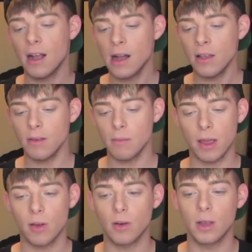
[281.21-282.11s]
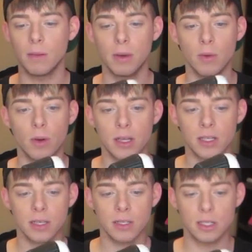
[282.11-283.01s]
I call them my creepy
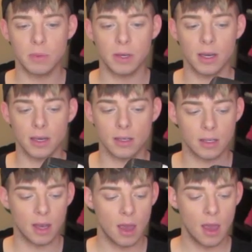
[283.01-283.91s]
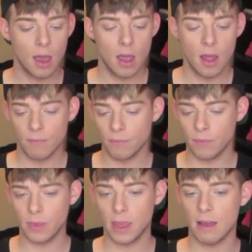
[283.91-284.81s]
wedges just because
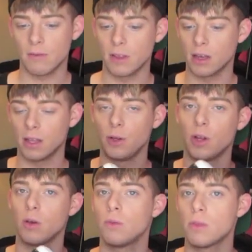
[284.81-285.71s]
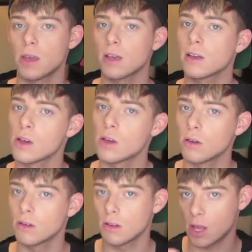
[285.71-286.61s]
they have the, you know, thick
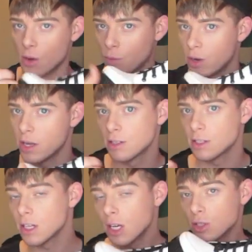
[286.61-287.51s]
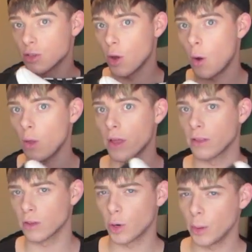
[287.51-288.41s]
like ridged sole,
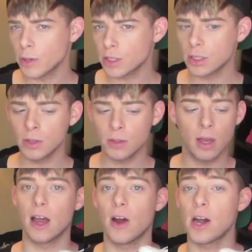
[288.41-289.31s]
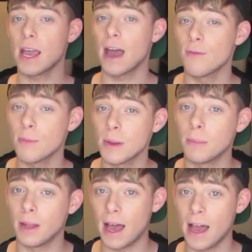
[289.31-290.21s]
like the creeper shoes. I already have them in
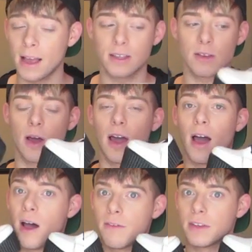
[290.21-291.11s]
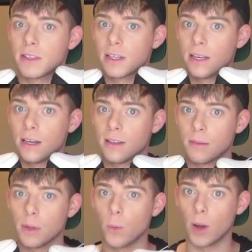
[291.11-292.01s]
black, so I obviously needed
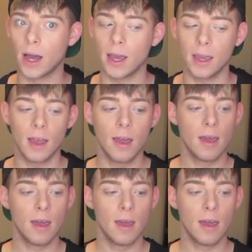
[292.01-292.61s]
them in white.